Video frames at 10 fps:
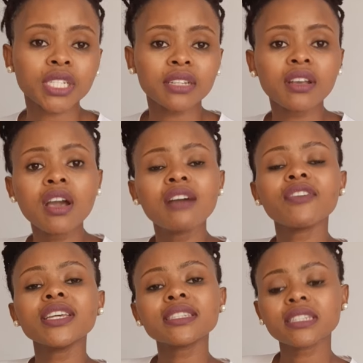in. For
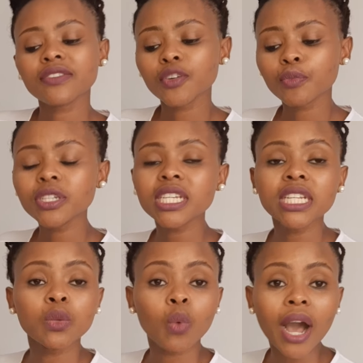instance, if you put
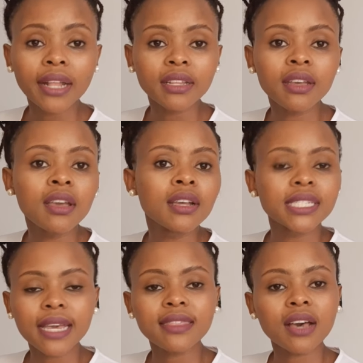in one
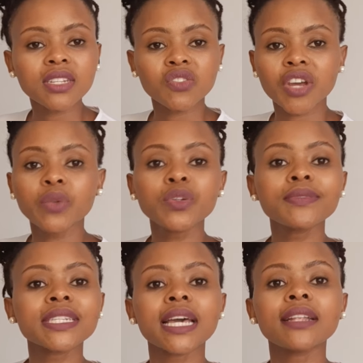10,000 Rand, which
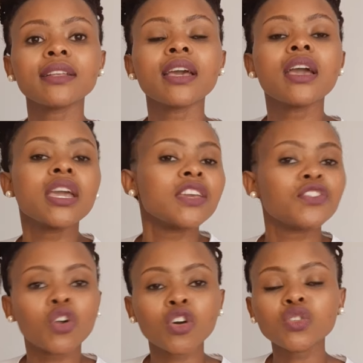means then if
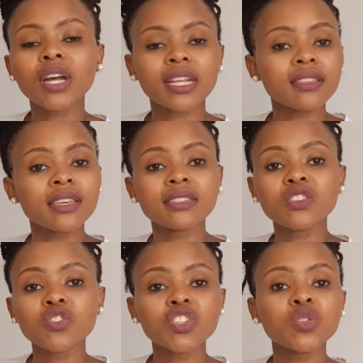you go to another
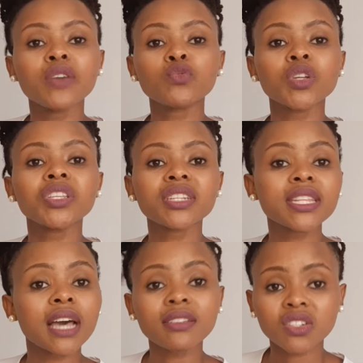institution, you have
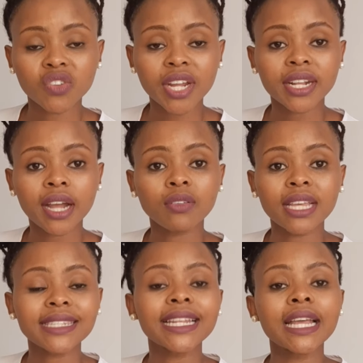23,000 Rand now
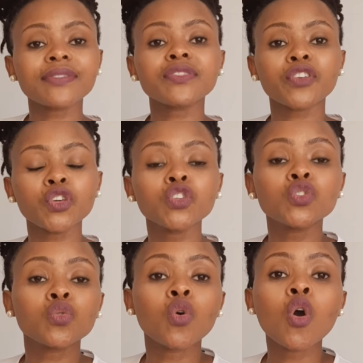that's left for you
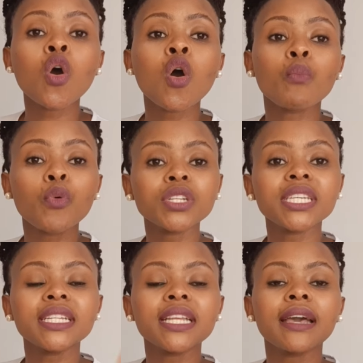to put
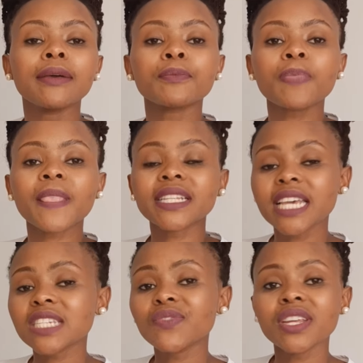in a
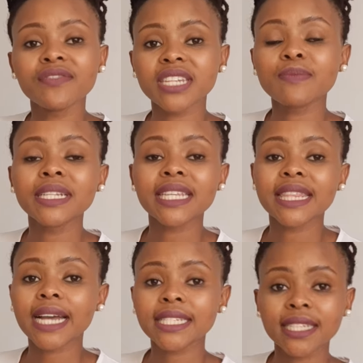tax-free investment in
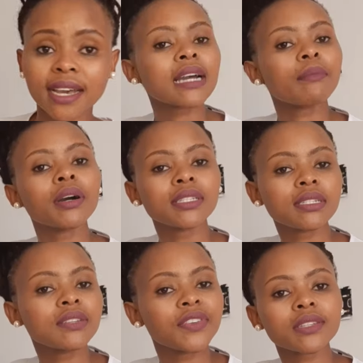that year. The thing about this
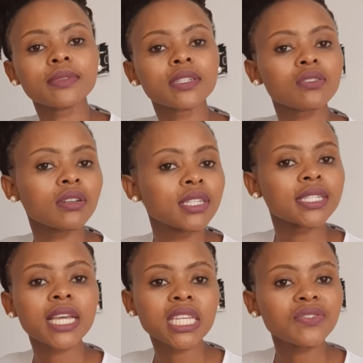investment is called it's
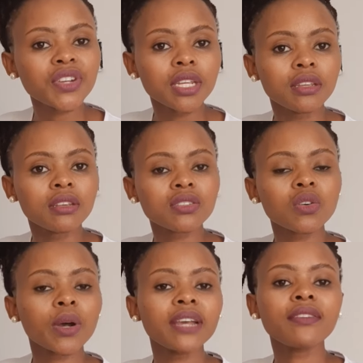tax-free. So
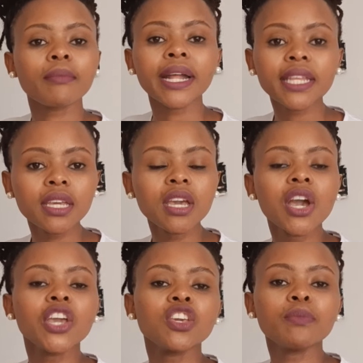whatever money
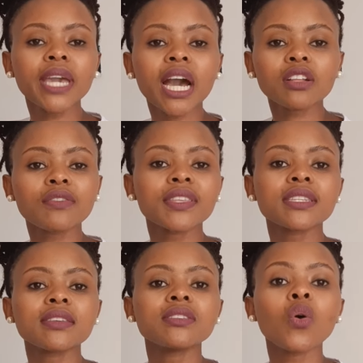you make out of this
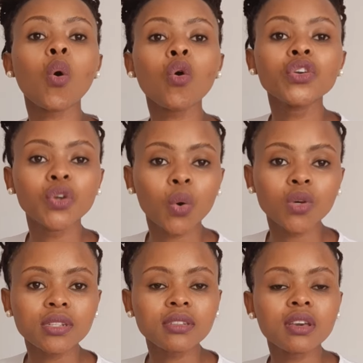is all
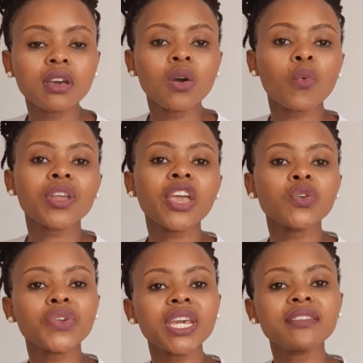yours. Whether you
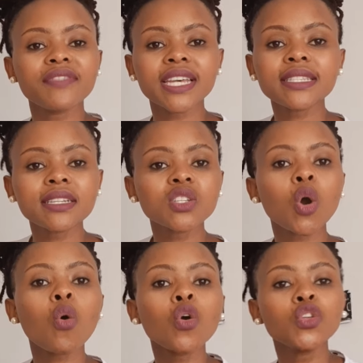reinvest it
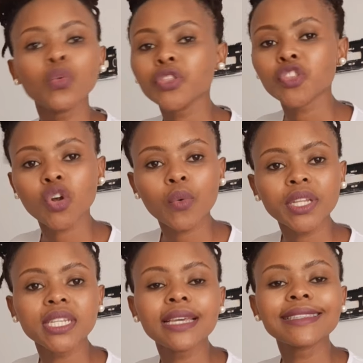or you withdraw
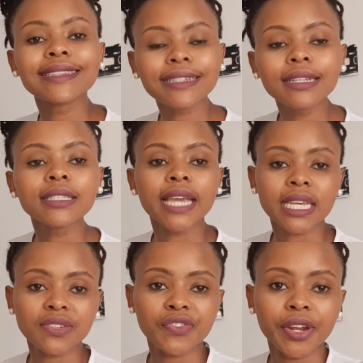it, it's still
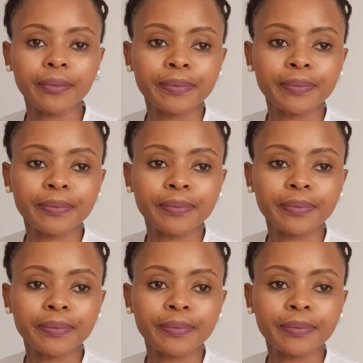tax-free.